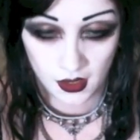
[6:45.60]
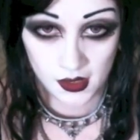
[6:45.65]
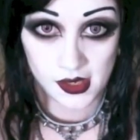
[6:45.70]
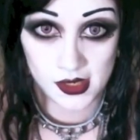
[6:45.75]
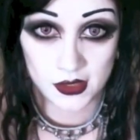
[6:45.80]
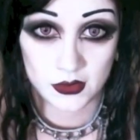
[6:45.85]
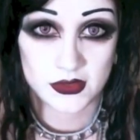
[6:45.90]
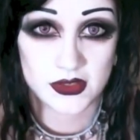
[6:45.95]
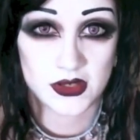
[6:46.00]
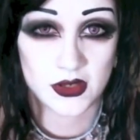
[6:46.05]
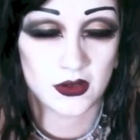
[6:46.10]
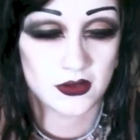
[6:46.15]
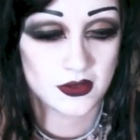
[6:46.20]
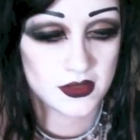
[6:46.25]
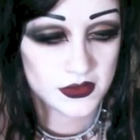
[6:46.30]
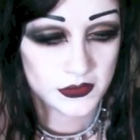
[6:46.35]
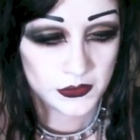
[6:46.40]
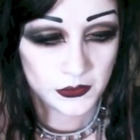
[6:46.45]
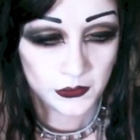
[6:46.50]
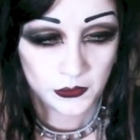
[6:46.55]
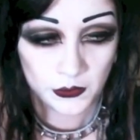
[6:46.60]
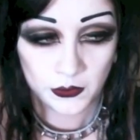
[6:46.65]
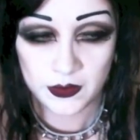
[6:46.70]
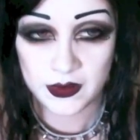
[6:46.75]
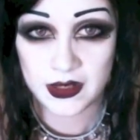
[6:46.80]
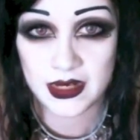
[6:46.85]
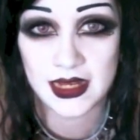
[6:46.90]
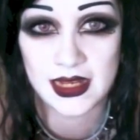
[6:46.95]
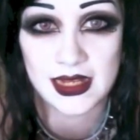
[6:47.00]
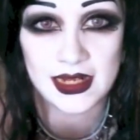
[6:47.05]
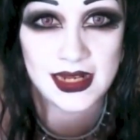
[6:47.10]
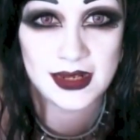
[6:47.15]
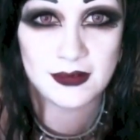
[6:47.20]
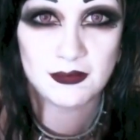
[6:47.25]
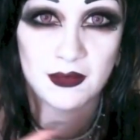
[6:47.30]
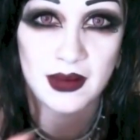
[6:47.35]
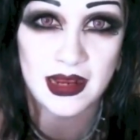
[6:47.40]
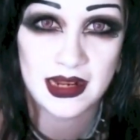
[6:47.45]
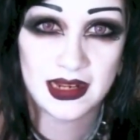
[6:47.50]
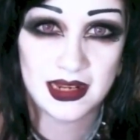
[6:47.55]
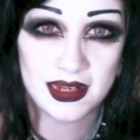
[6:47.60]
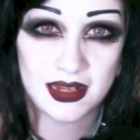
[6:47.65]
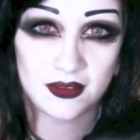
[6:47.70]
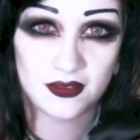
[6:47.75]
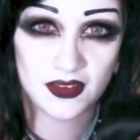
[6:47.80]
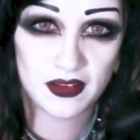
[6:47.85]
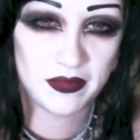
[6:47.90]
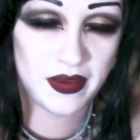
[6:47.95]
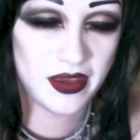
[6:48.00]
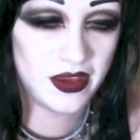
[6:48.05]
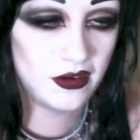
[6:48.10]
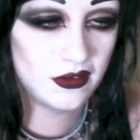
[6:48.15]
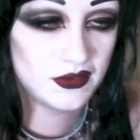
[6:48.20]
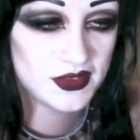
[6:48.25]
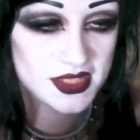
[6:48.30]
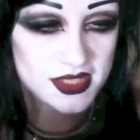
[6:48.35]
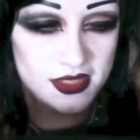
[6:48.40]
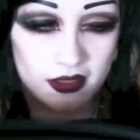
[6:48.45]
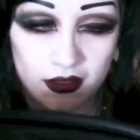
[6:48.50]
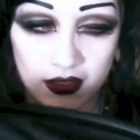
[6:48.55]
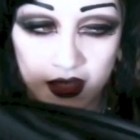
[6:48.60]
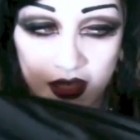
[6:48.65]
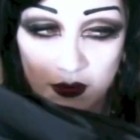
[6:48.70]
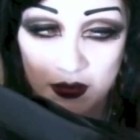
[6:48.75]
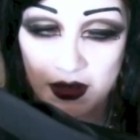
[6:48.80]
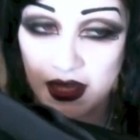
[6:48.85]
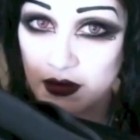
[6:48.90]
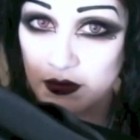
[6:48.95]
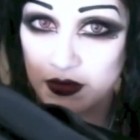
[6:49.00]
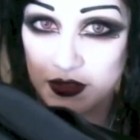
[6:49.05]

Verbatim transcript: I also got this really, really lovely pair of silky black